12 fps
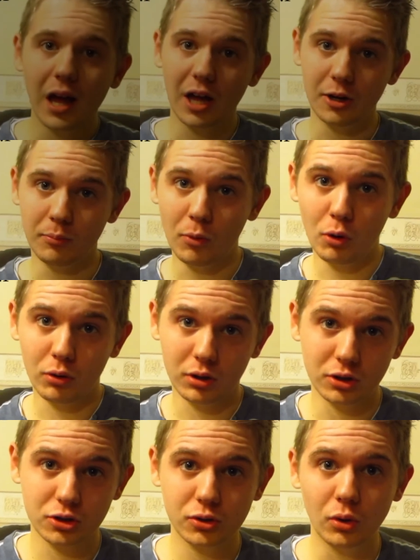And the moral of
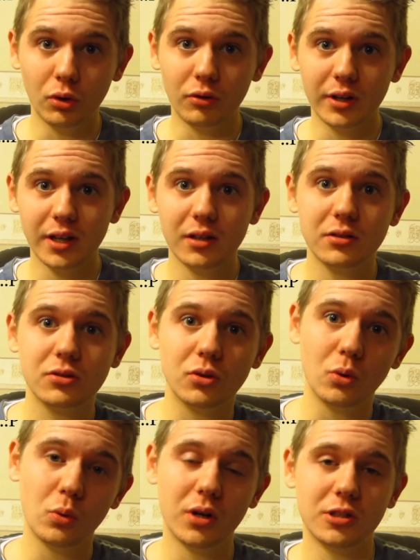the story is,
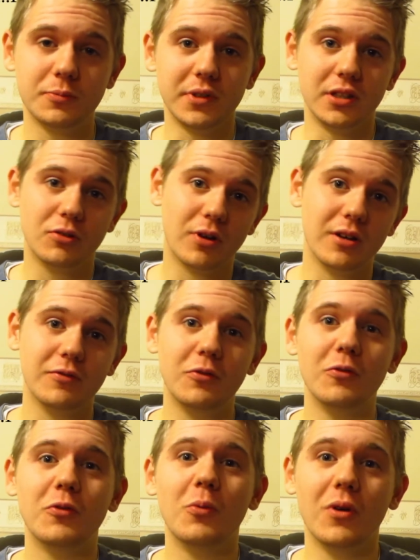always be
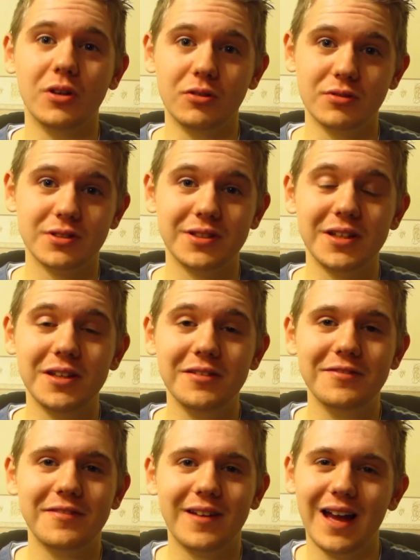grateful for what you
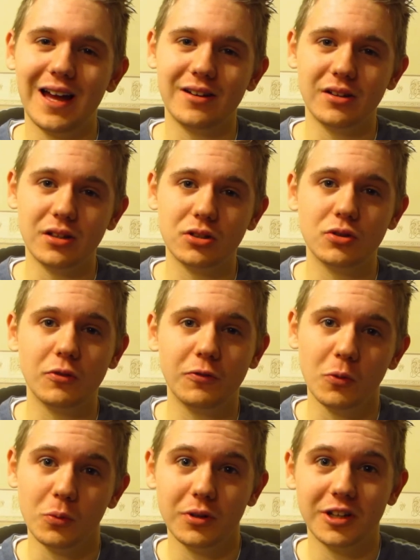receive, and it's the
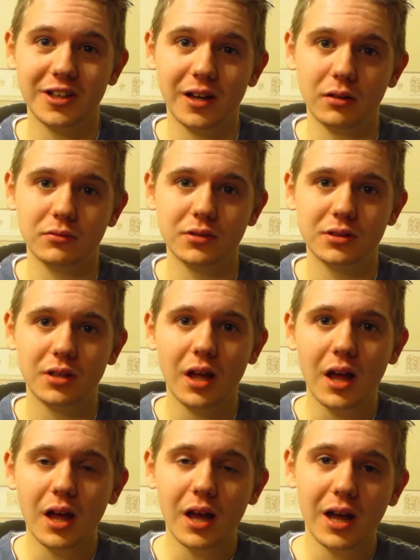thought that counts.
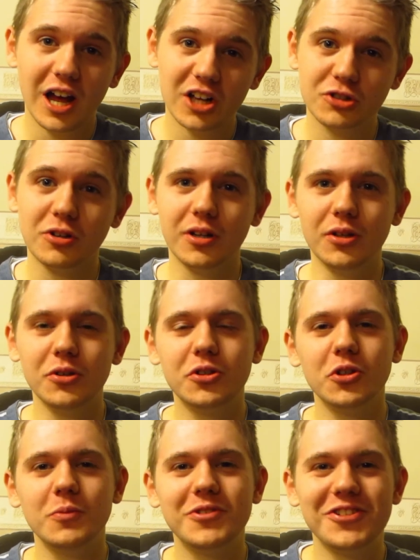That's right,
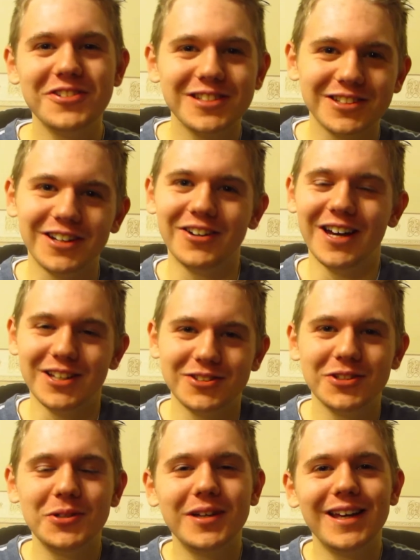YouTube, Truseneye
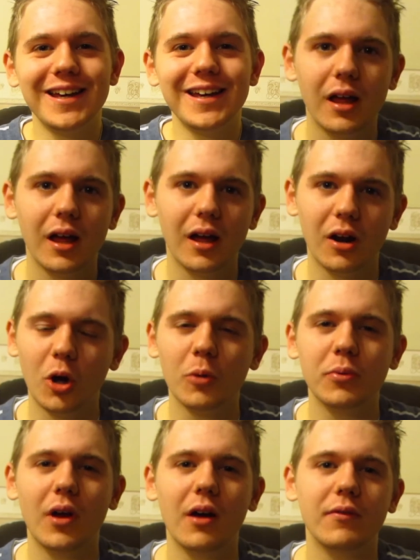ninety-two here, and I
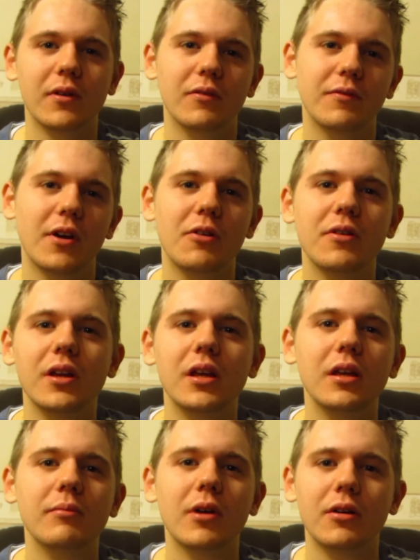hope you're having a
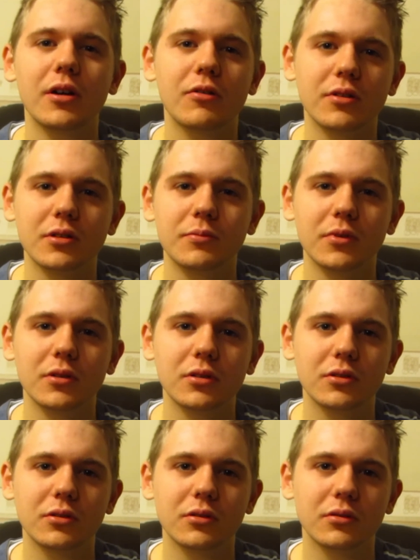very Merry
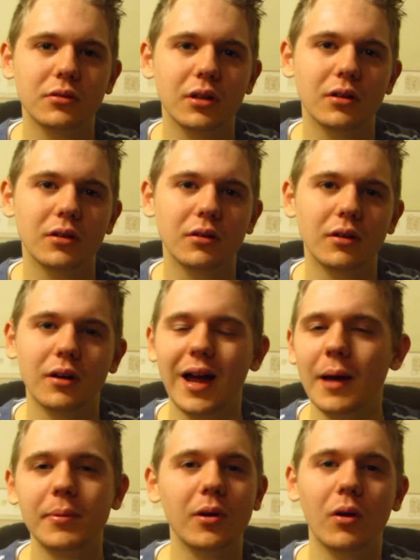Christmas, uh,
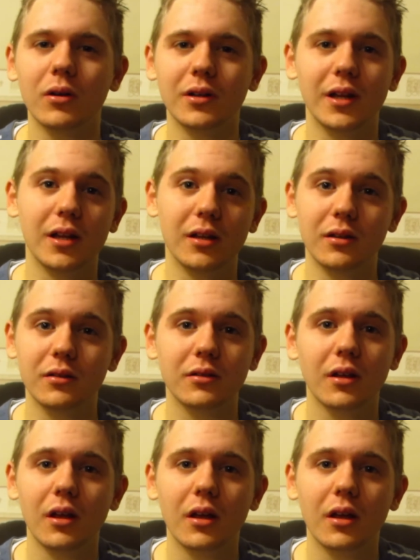Happy Holidays,